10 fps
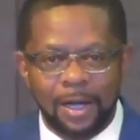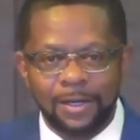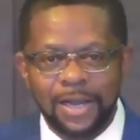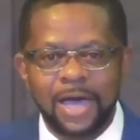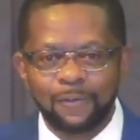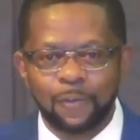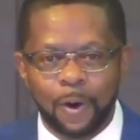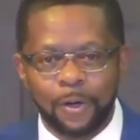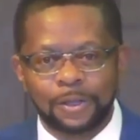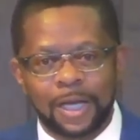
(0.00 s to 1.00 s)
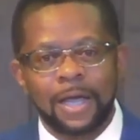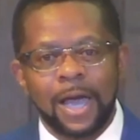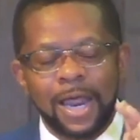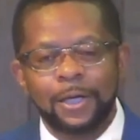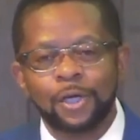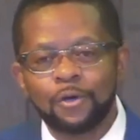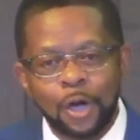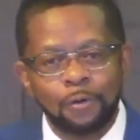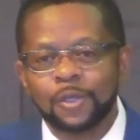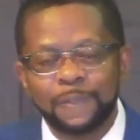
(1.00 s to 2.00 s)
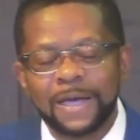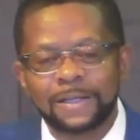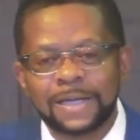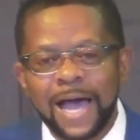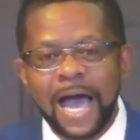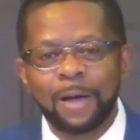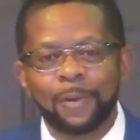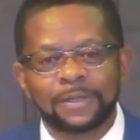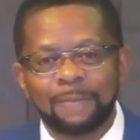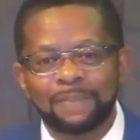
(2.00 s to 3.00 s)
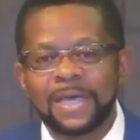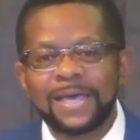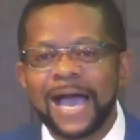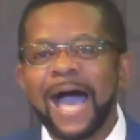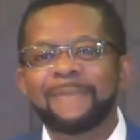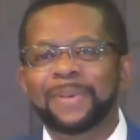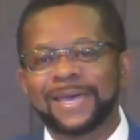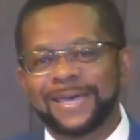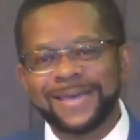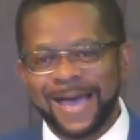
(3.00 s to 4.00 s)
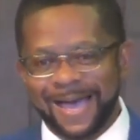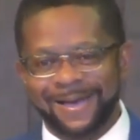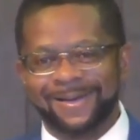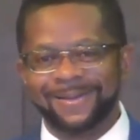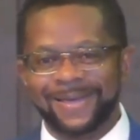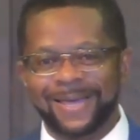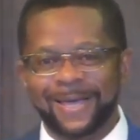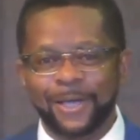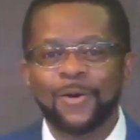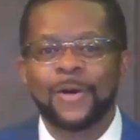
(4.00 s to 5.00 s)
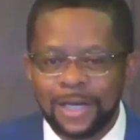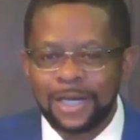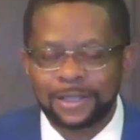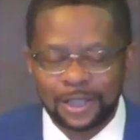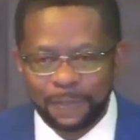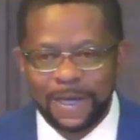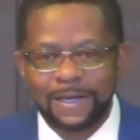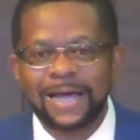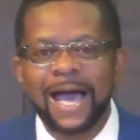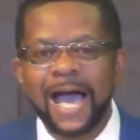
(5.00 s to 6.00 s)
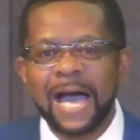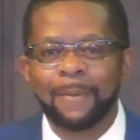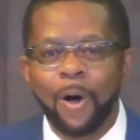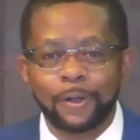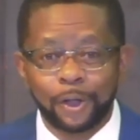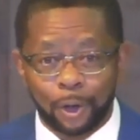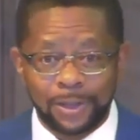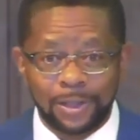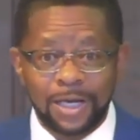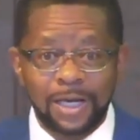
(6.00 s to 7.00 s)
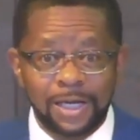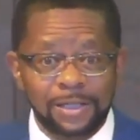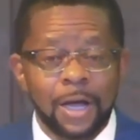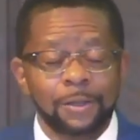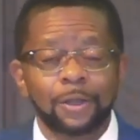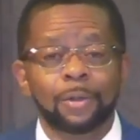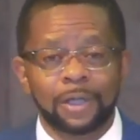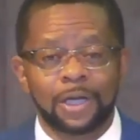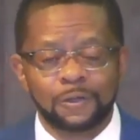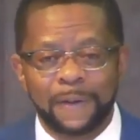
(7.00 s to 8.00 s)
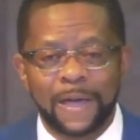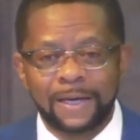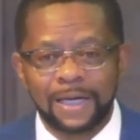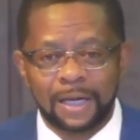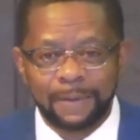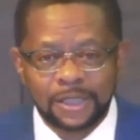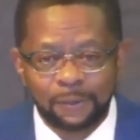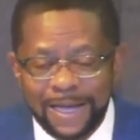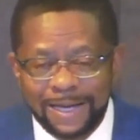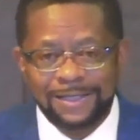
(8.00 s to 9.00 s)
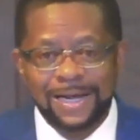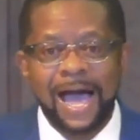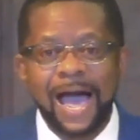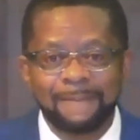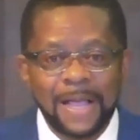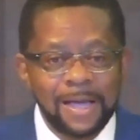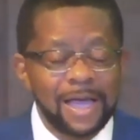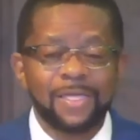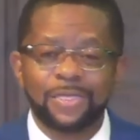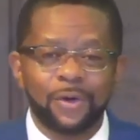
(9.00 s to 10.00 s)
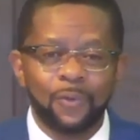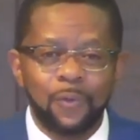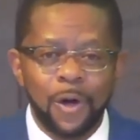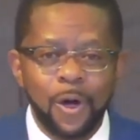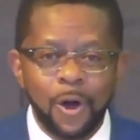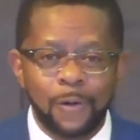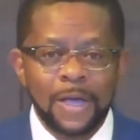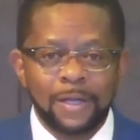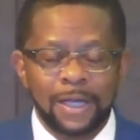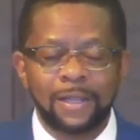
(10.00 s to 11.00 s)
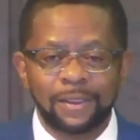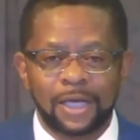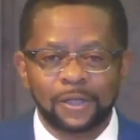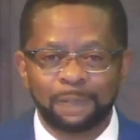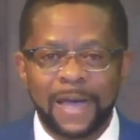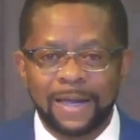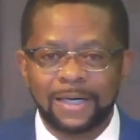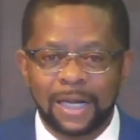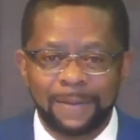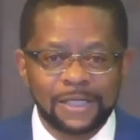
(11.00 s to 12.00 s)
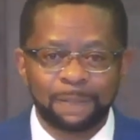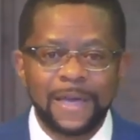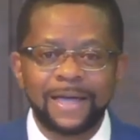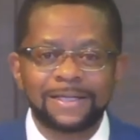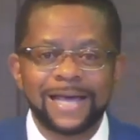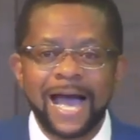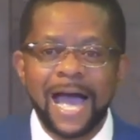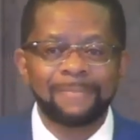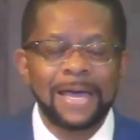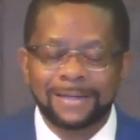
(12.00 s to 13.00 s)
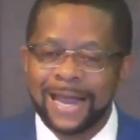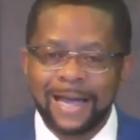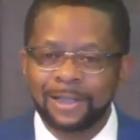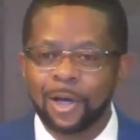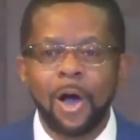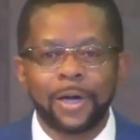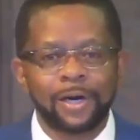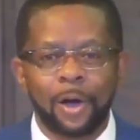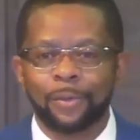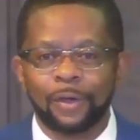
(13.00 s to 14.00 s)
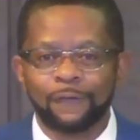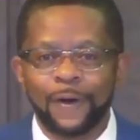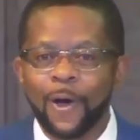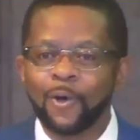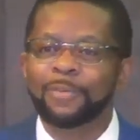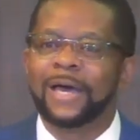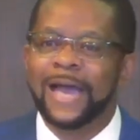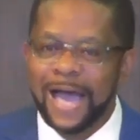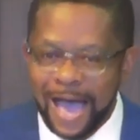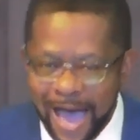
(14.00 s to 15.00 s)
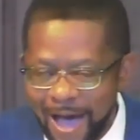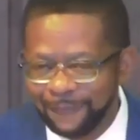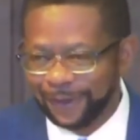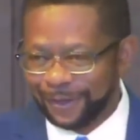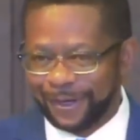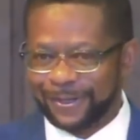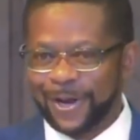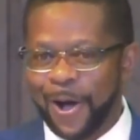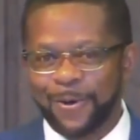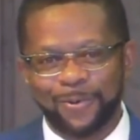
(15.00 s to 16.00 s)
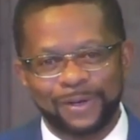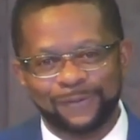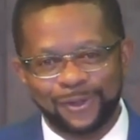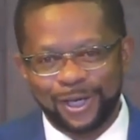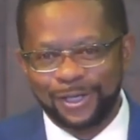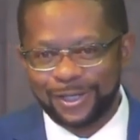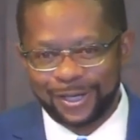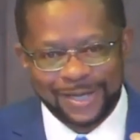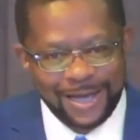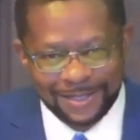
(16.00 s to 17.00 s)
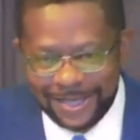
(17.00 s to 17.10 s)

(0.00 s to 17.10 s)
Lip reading: networks that you don't spend time with the B-I-B-L-E. You need to spend time on your knees during this pandemic. Spend time in the word in this pandemic. Spend time not talking on the phone, but have a little talk with Jesus.